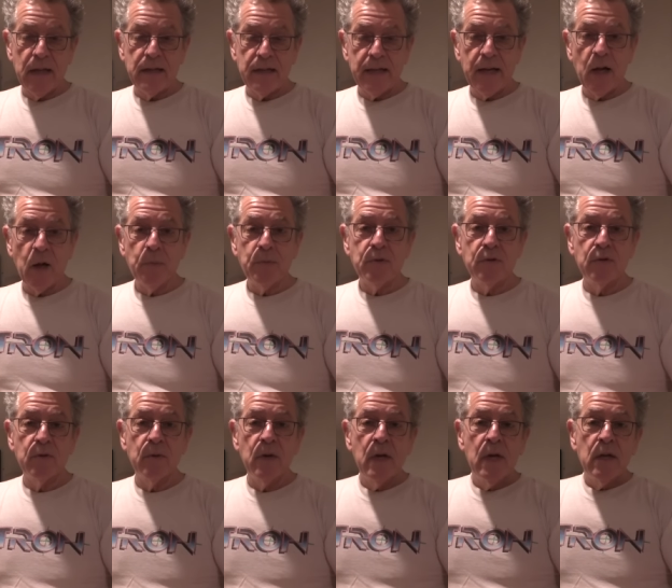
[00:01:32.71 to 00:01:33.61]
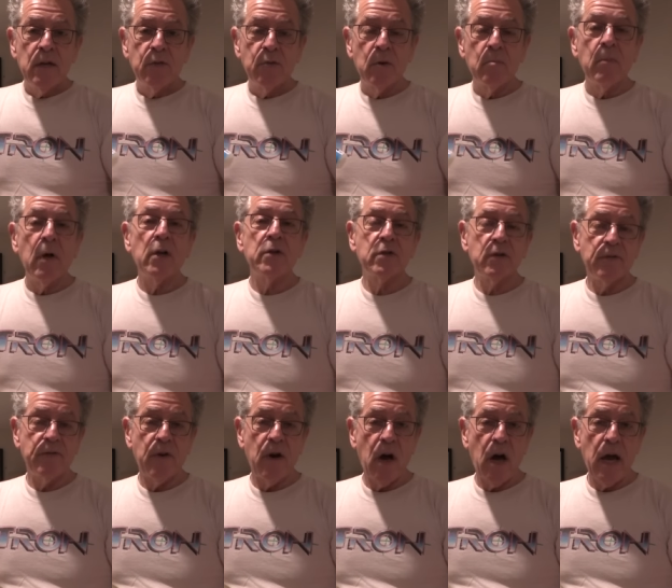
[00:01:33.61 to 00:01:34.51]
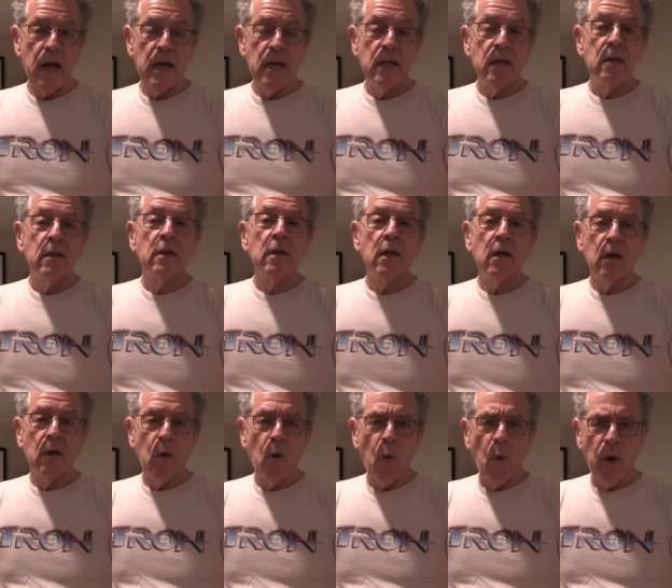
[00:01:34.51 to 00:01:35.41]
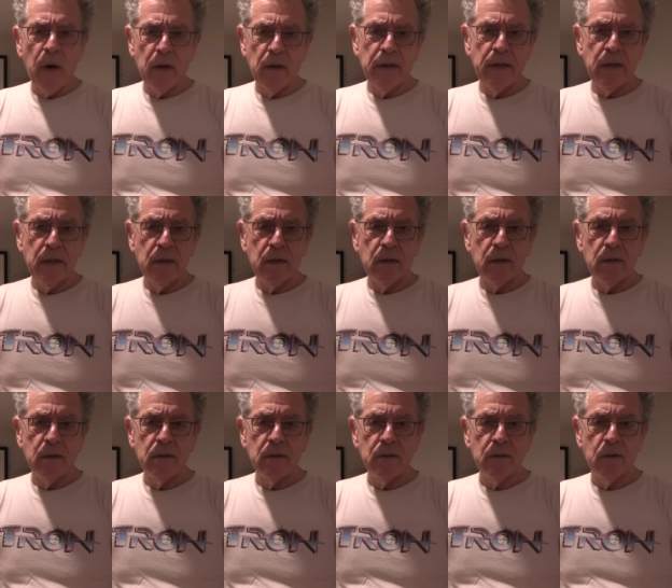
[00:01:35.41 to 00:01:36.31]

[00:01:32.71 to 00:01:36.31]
and it helps to to emulsify uh, oily uh,